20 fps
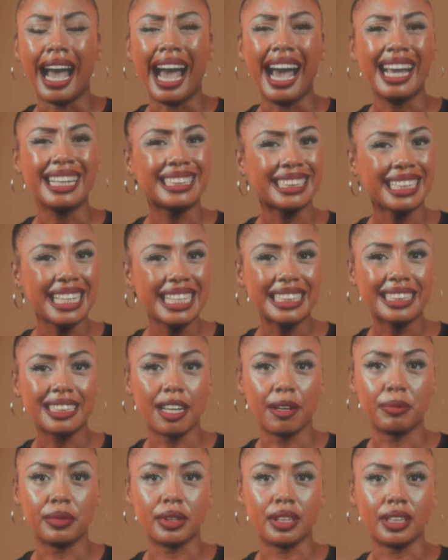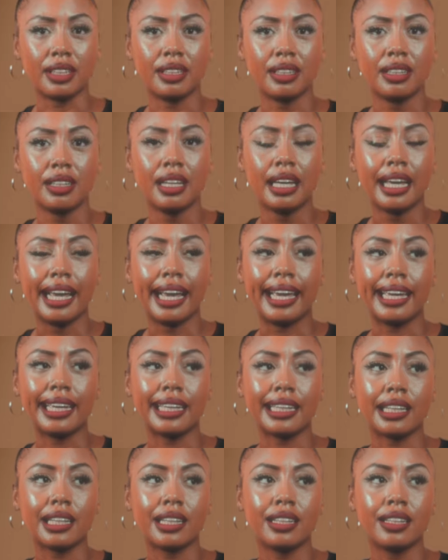I see something.
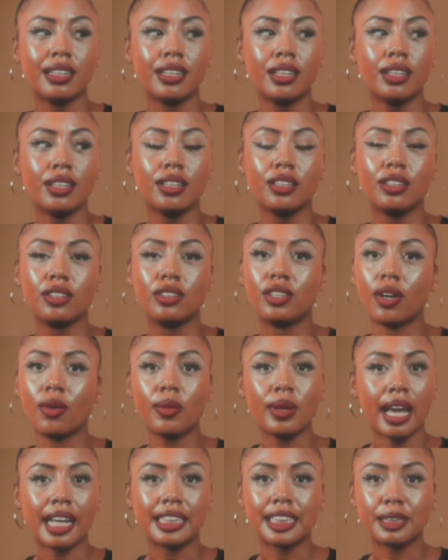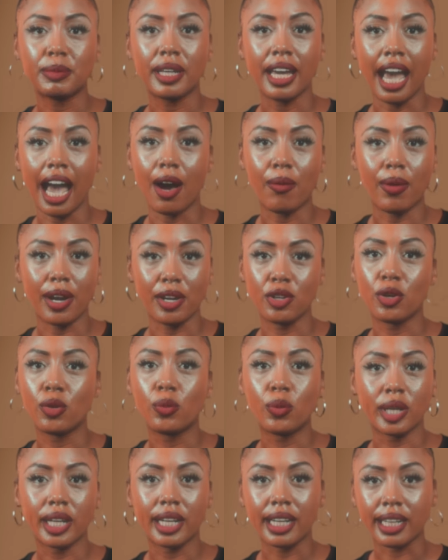And don't ask me how I know
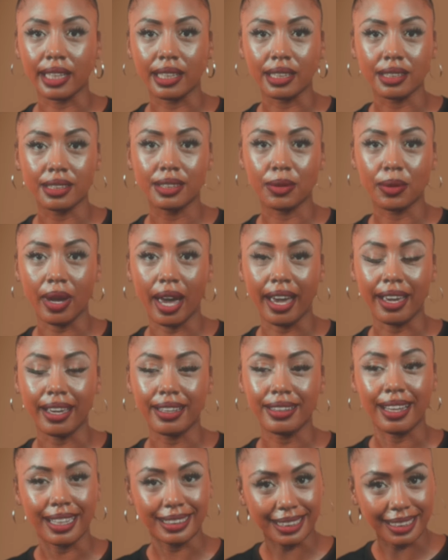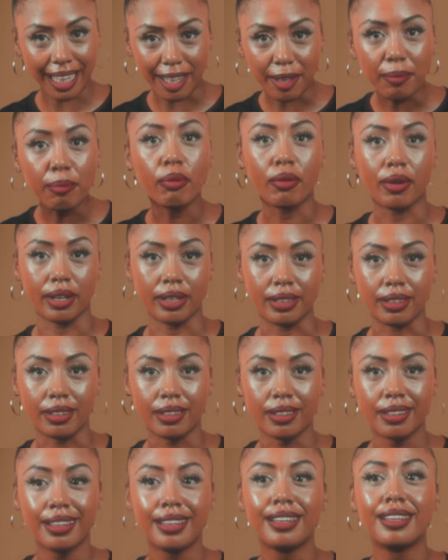what it is, okay? That's not important.
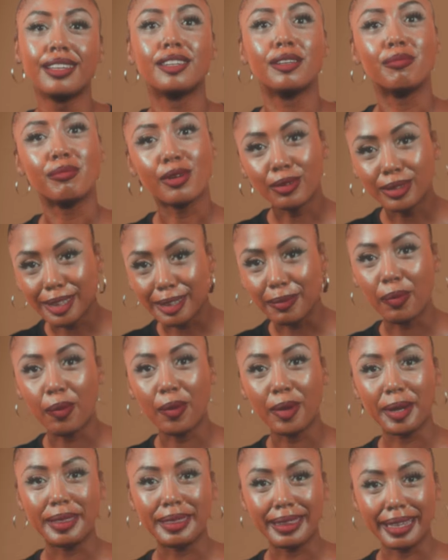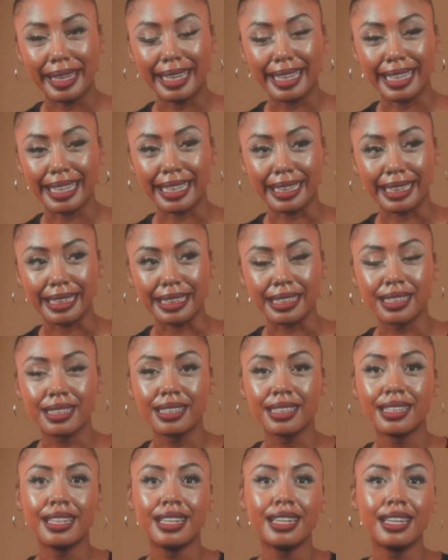The most important thing is
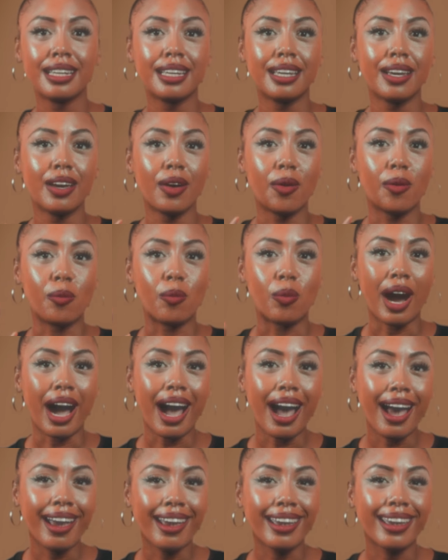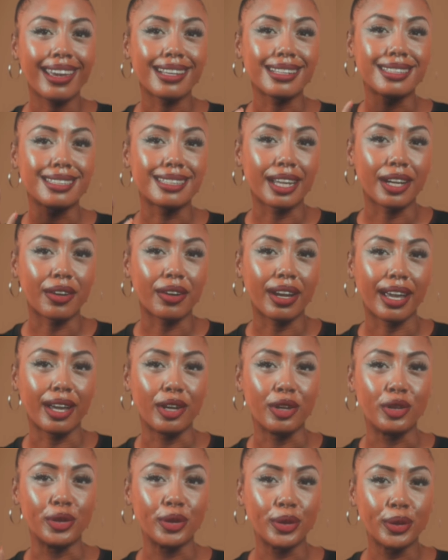why is there
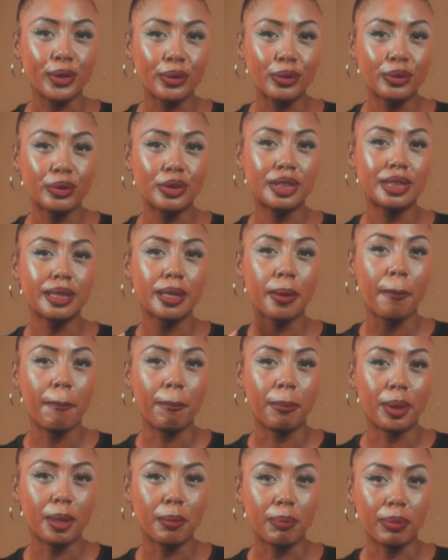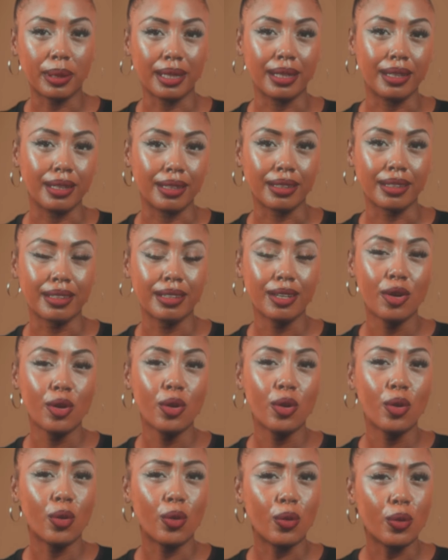a used butt plug
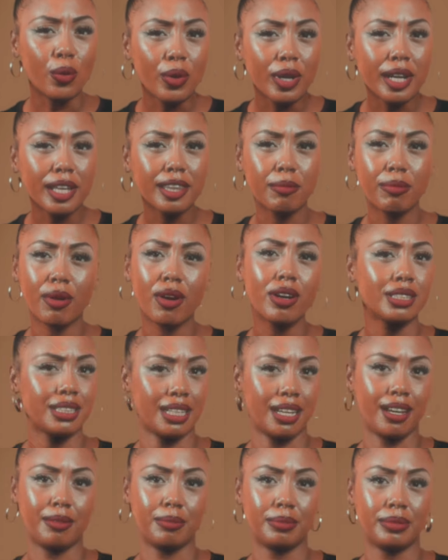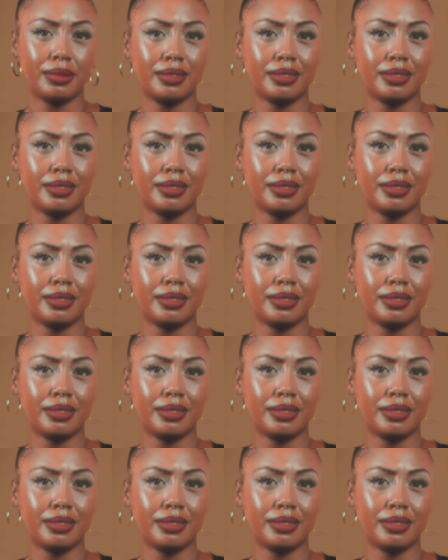on the bar top?